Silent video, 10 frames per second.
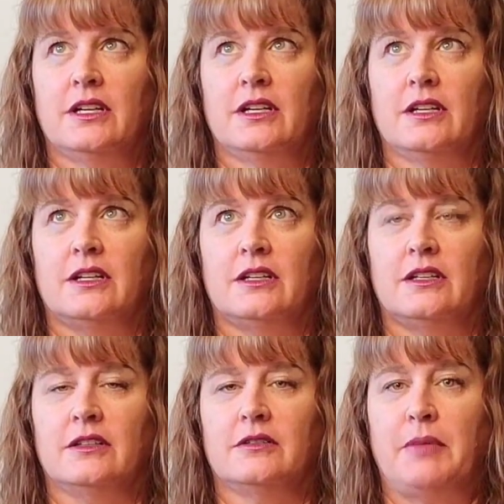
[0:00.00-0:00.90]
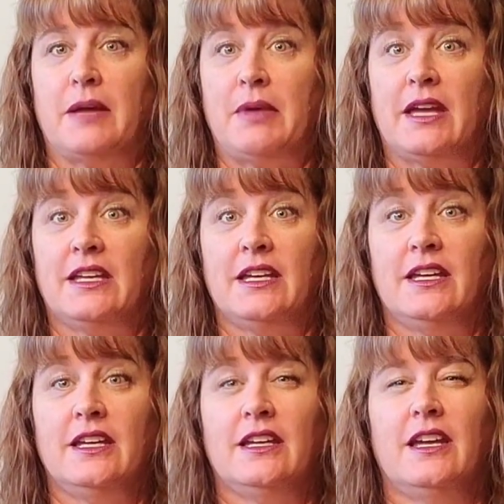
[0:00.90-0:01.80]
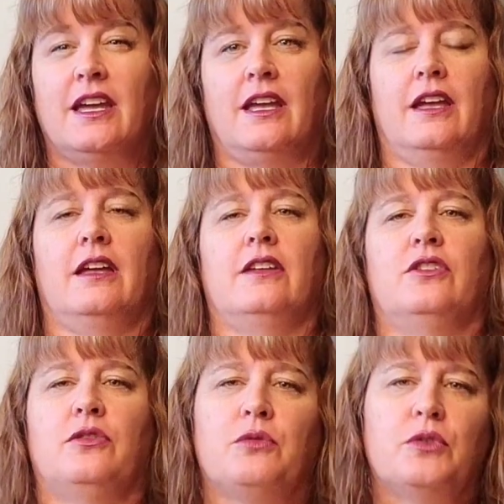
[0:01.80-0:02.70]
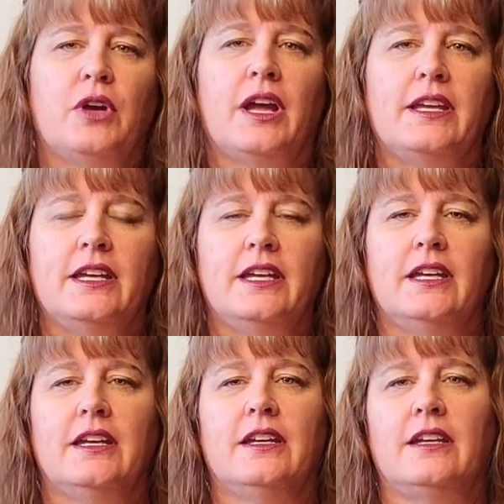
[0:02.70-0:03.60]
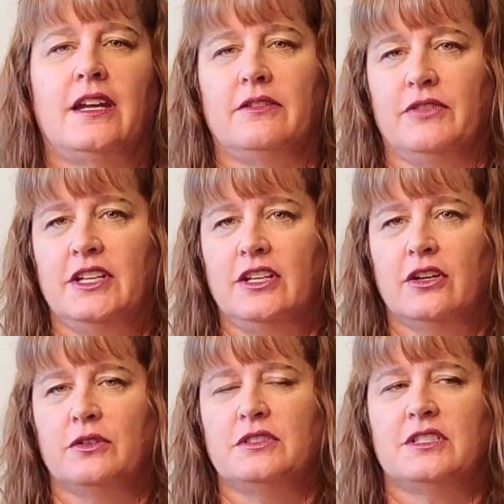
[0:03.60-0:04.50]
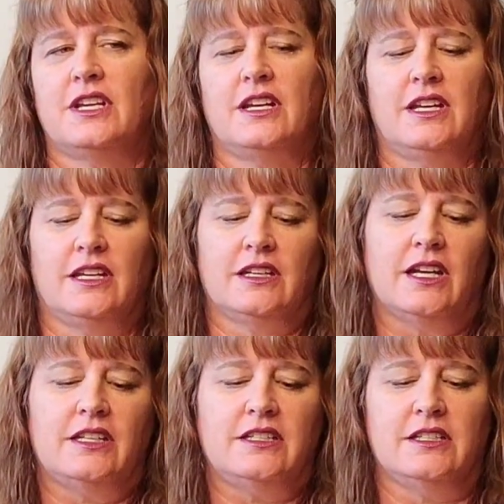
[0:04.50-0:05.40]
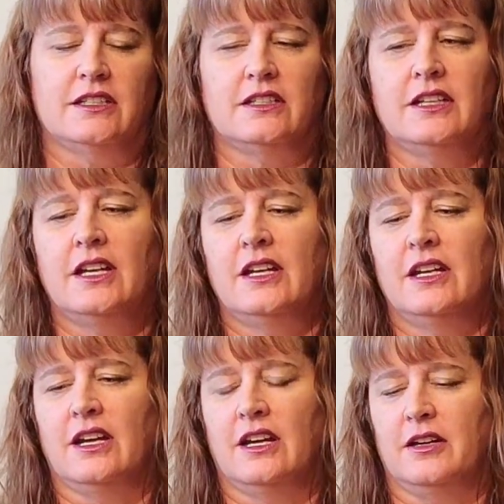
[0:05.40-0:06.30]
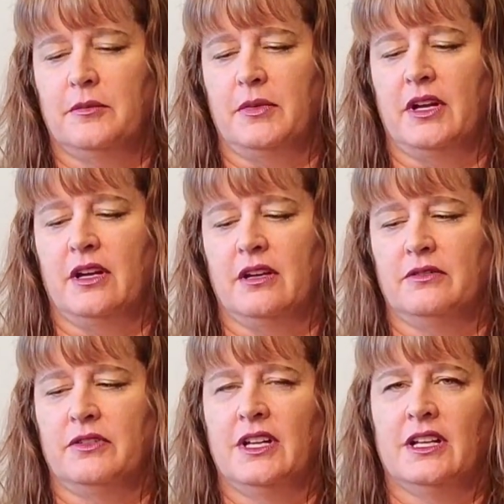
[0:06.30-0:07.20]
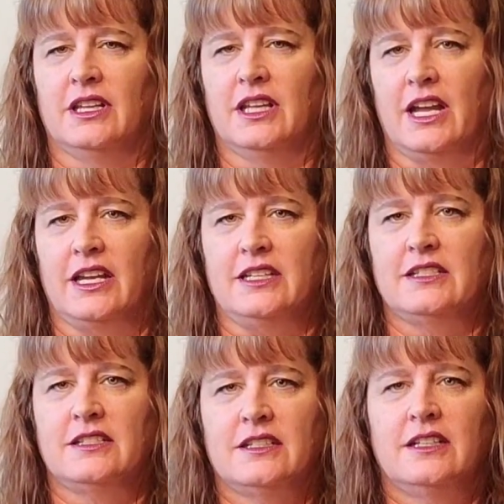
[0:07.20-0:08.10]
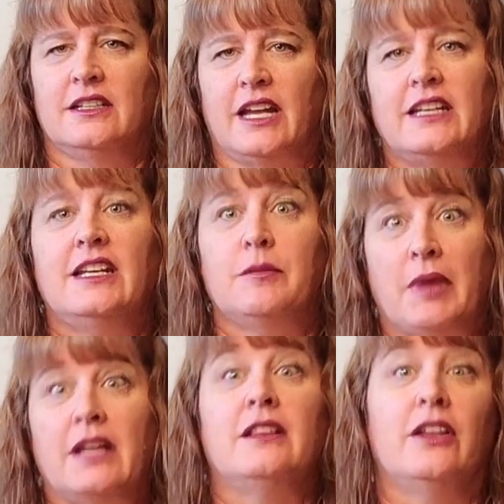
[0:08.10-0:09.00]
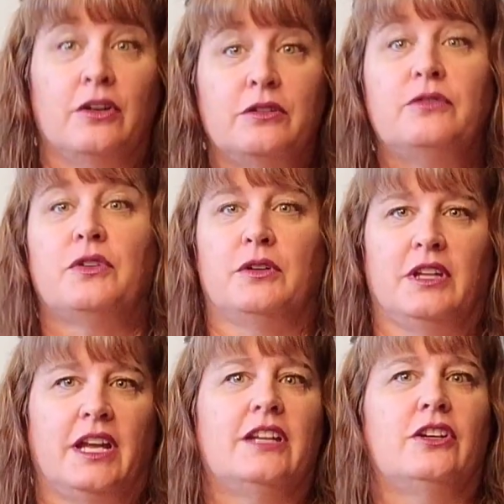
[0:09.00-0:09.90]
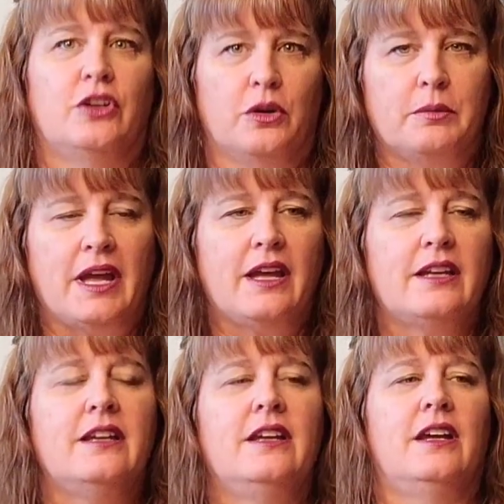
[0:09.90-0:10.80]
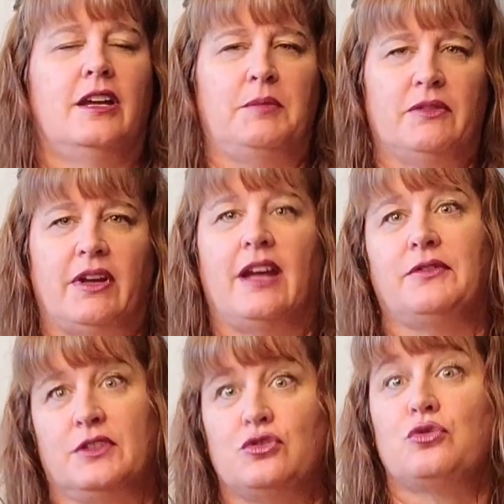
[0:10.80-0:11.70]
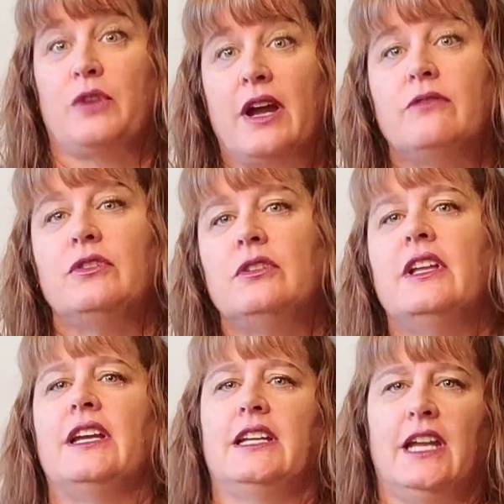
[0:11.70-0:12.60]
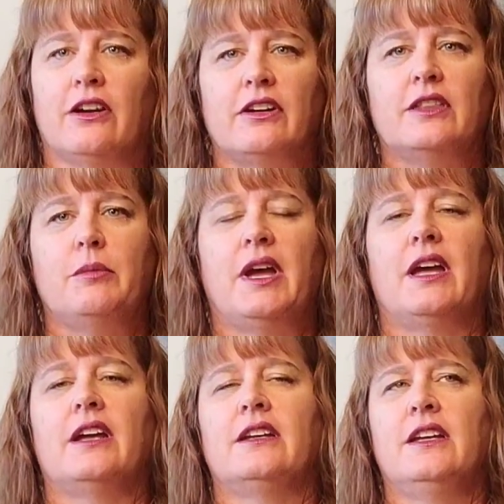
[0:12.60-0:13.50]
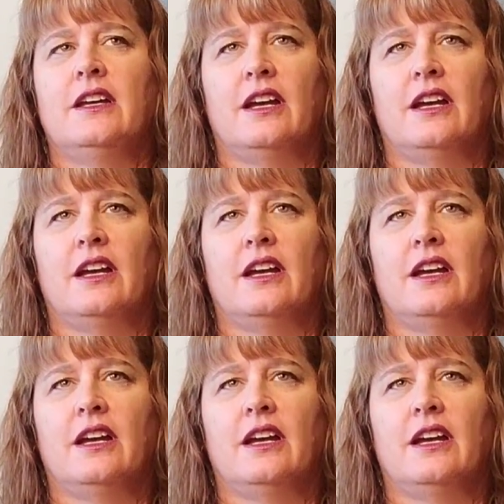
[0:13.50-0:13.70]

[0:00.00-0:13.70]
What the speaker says: backpacking and through hiking kind of videos to kind of get an idea of lightening my load for like a go bag. If I have to travel and carry the bag